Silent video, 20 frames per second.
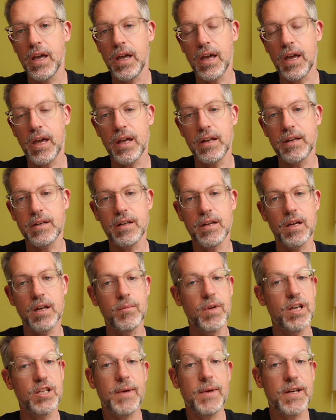And
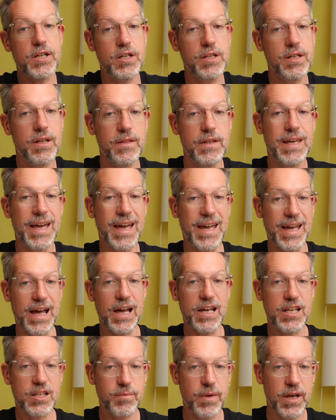uh, especially in the
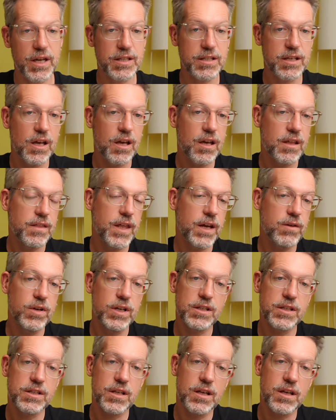AI space, there
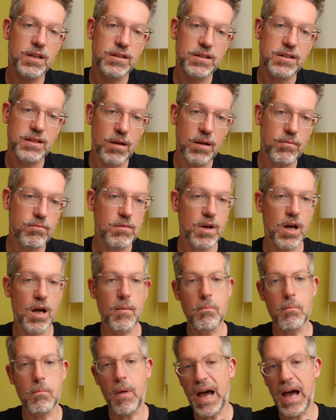is some
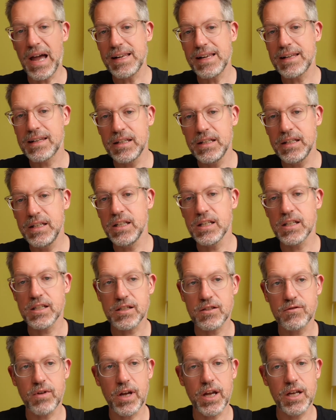mildly
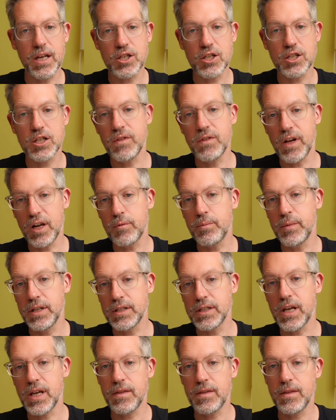strange
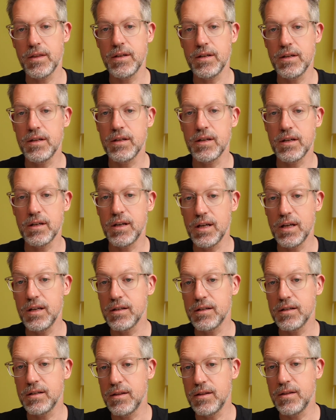developments at the
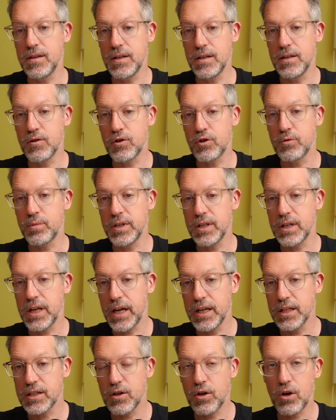uh, in the European
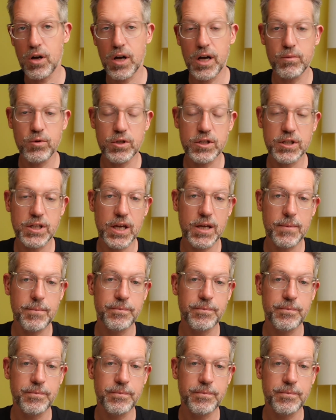case law, I would say.